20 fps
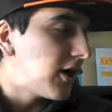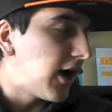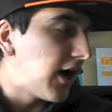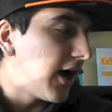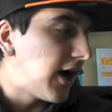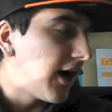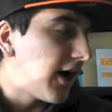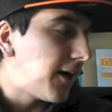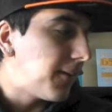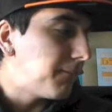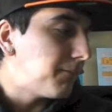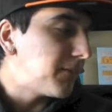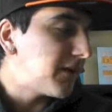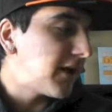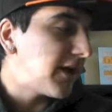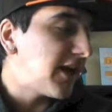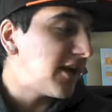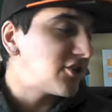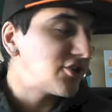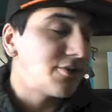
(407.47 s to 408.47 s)
Um,
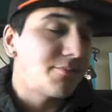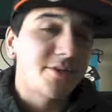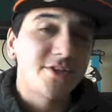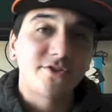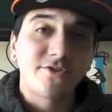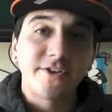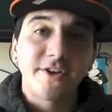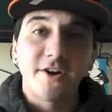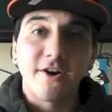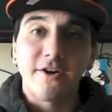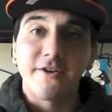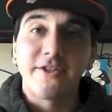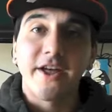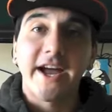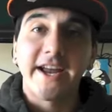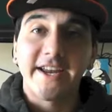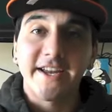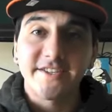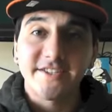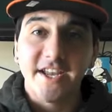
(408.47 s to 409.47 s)
Agent of Mystery Earth.
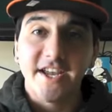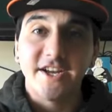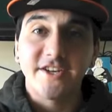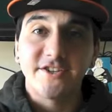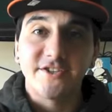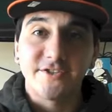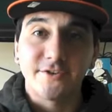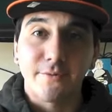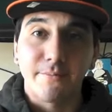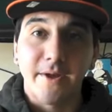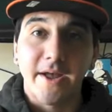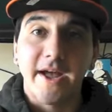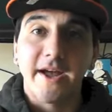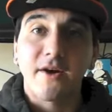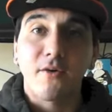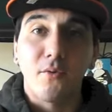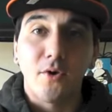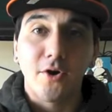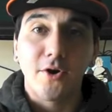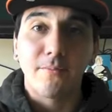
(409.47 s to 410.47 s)
I guess agents are
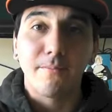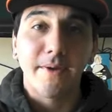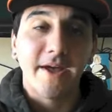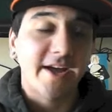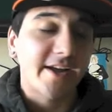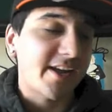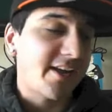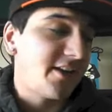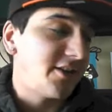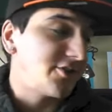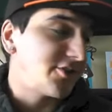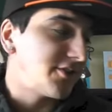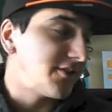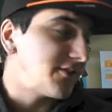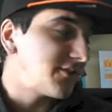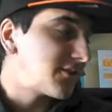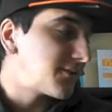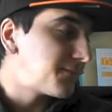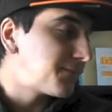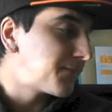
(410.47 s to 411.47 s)
back. Welcome back,
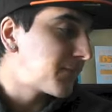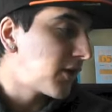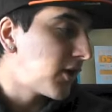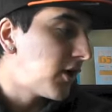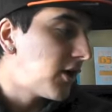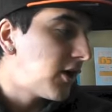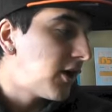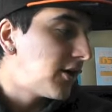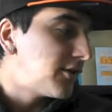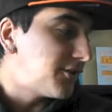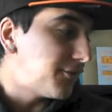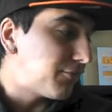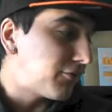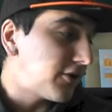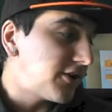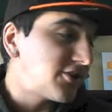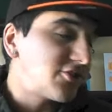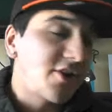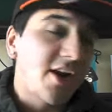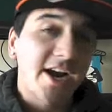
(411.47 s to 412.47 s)
agents.
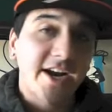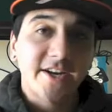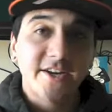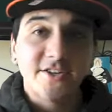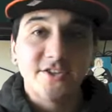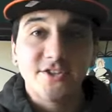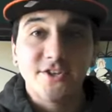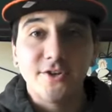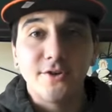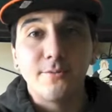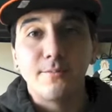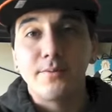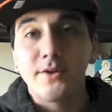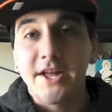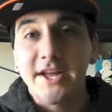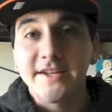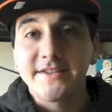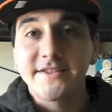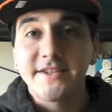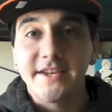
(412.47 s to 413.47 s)
Debris Dragon to two.
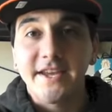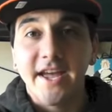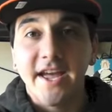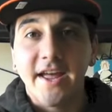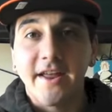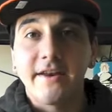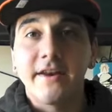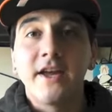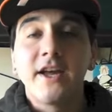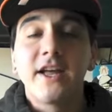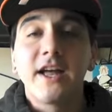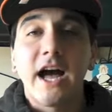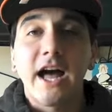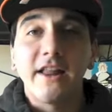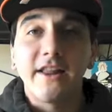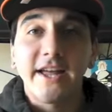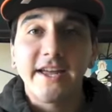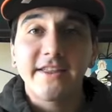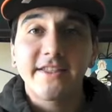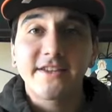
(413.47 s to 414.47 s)
Plants again.
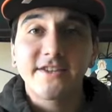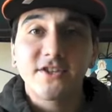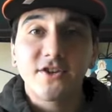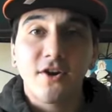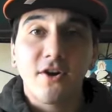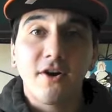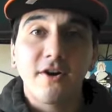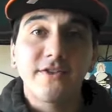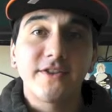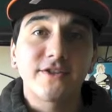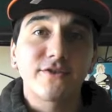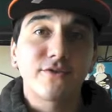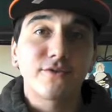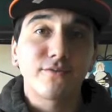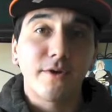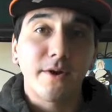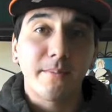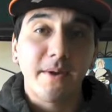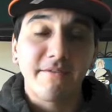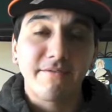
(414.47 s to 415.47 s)
I like this card. This
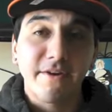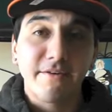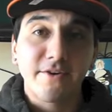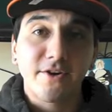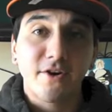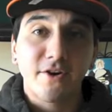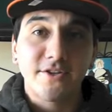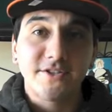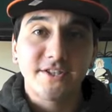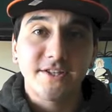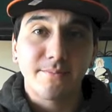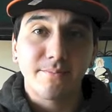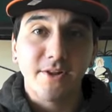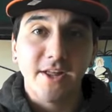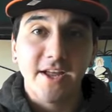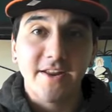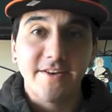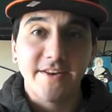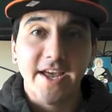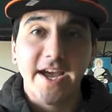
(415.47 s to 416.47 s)
was one of my favorite cards in the
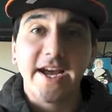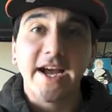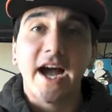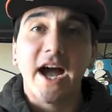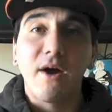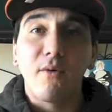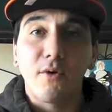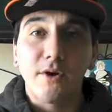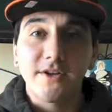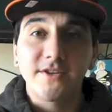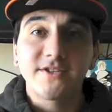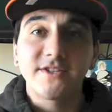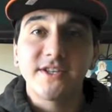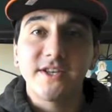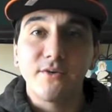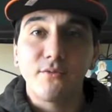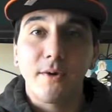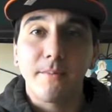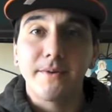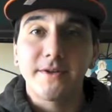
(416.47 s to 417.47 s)
plant deck. I want to
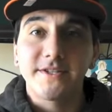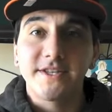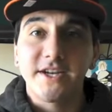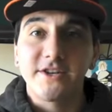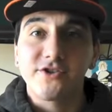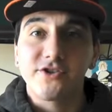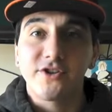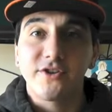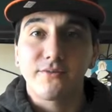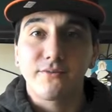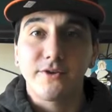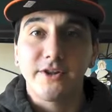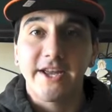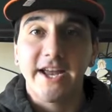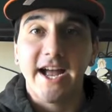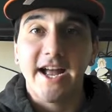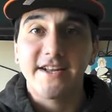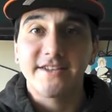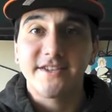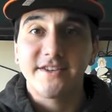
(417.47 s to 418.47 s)
see what potential it
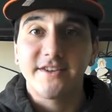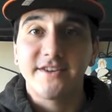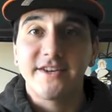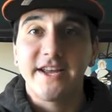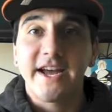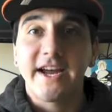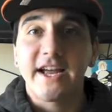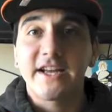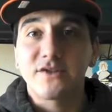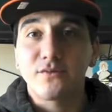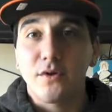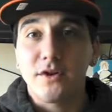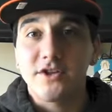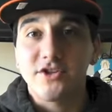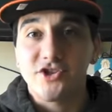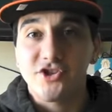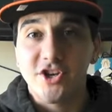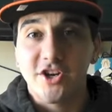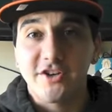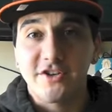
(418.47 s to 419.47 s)
really adds to the deck as well
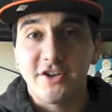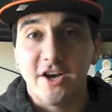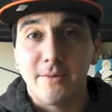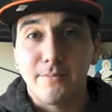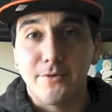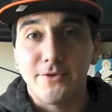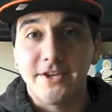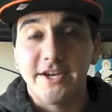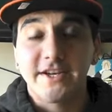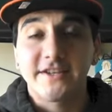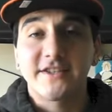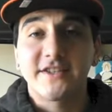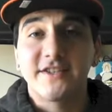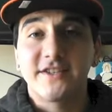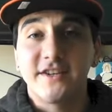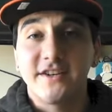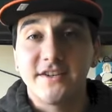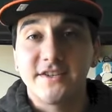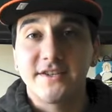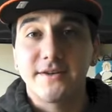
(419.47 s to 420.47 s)
as junk doppel decks
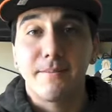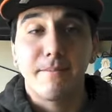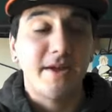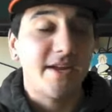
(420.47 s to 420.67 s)
because it is an